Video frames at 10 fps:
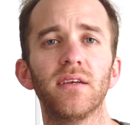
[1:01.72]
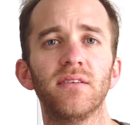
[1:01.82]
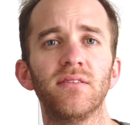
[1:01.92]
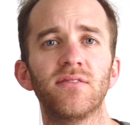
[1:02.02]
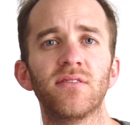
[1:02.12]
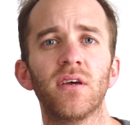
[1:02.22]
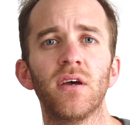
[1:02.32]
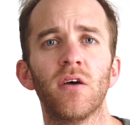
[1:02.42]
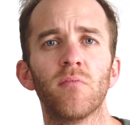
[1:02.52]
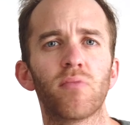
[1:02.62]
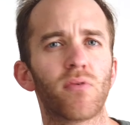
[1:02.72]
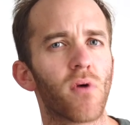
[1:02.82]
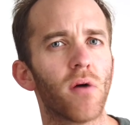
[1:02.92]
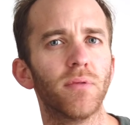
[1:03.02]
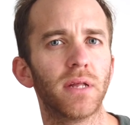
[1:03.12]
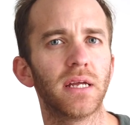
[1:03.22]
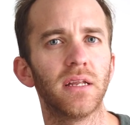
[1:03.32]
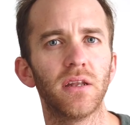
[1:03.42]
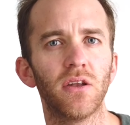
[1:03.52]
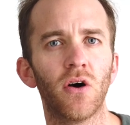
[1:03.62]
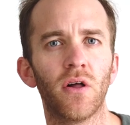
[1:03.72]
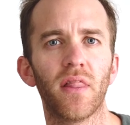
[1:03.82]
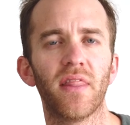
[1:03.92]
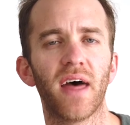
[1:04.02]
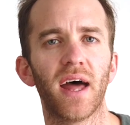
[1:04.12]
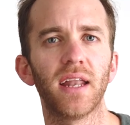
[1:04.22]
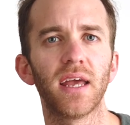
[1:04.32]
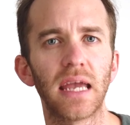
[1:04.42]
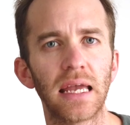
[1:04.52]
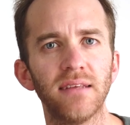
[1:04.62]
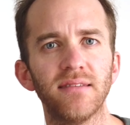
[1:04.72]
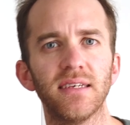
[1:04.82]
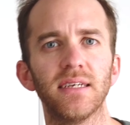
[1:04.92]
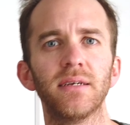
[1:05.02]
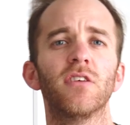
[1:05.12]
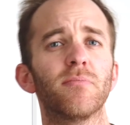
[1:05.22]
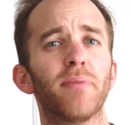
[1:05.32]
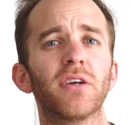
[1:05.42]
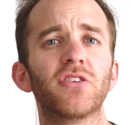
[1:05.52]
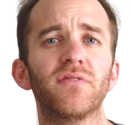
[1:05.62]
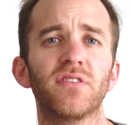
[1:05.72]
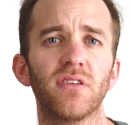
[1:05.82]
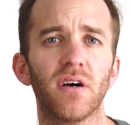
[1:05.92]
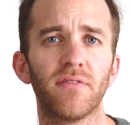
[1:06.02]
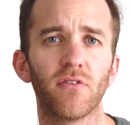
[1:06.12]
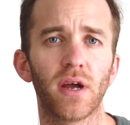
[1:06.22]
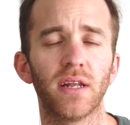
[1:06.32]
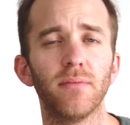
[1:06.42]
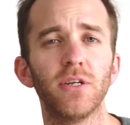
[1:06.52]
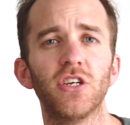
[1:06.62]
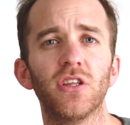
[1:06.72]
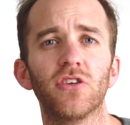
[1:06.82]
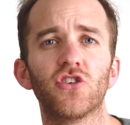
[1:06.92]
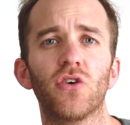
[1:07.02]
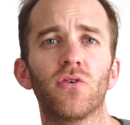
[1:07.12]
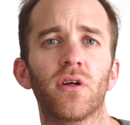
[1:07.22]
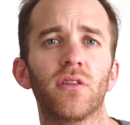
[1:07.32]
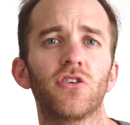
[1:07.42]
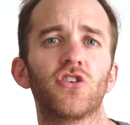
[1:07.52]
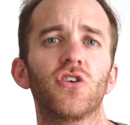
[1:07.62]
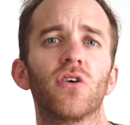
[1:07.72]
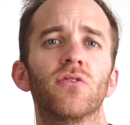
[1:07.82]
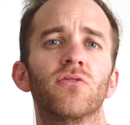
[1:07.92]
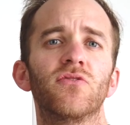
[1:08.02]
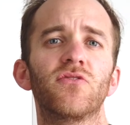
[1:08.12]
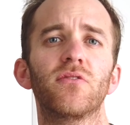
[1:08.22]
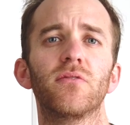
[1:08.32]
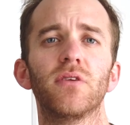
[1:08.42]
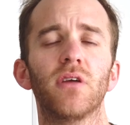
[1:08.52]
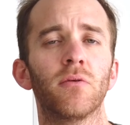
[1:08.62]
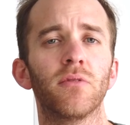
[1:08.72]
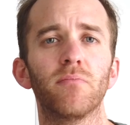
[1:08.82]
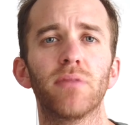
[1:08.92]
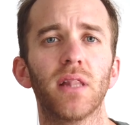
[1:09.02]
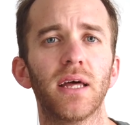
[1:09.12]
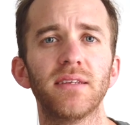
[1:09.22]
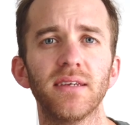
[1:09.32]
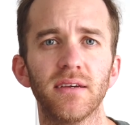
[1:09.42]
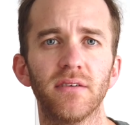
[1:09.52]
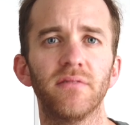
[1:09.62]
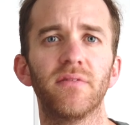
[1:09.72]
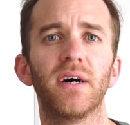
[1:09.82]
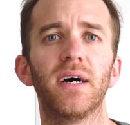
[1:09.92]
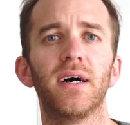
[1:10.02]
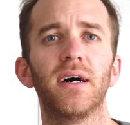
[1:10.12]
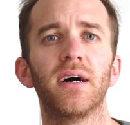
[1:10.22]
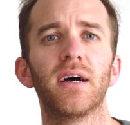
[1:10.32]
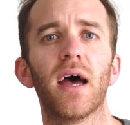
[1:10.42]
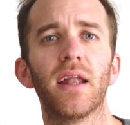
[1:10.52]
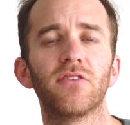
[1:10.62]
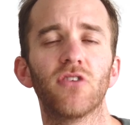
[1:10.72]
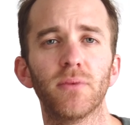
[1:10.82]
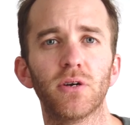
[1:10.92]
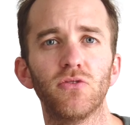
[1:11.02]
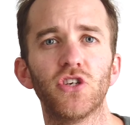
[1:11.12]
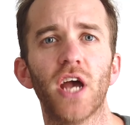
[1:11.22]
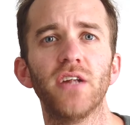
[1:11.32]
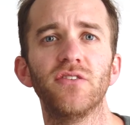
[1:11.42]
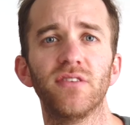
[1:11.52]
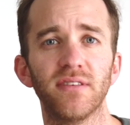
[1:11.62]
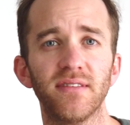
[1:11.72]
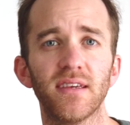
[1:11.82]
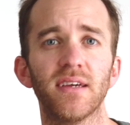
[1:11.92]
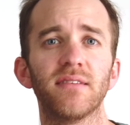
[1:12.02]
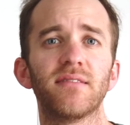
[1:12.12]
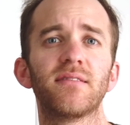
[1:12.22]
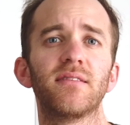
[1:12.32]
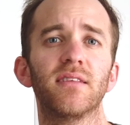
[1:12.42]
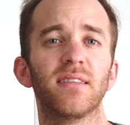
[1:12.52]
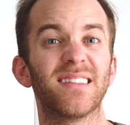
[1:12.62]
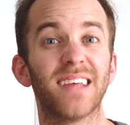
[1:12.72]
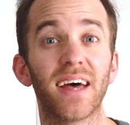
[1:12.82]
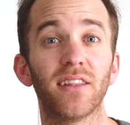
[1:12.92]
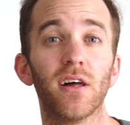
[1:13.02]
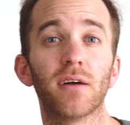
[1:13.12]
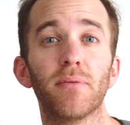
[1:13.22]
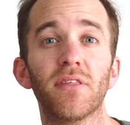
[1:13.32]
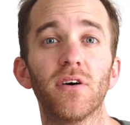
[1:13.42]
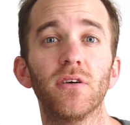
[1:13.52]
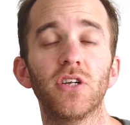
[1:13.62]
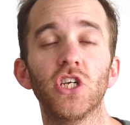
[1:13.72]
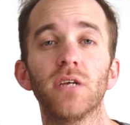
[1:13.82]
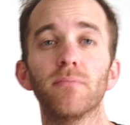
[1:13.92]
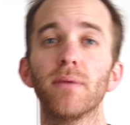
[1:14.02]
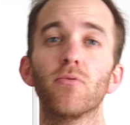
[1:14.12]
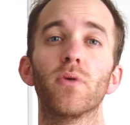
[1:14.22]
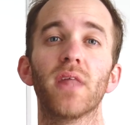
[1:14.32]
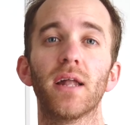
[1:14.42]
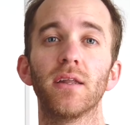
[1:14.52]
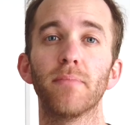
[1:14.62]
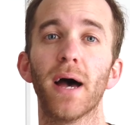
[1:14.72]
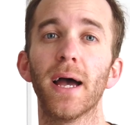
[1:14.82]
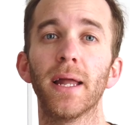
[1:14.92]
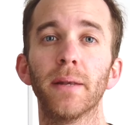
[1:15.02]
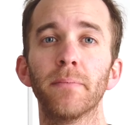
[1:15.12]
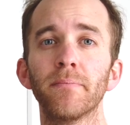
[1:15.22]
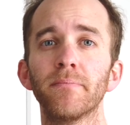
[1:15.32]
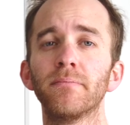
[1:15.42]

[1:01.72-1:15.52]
is probably not that easy. There's a bunch of stuff around imaging the shoulder that shows, plenty of anatomical changes exist that sound like pathology in people without any pain.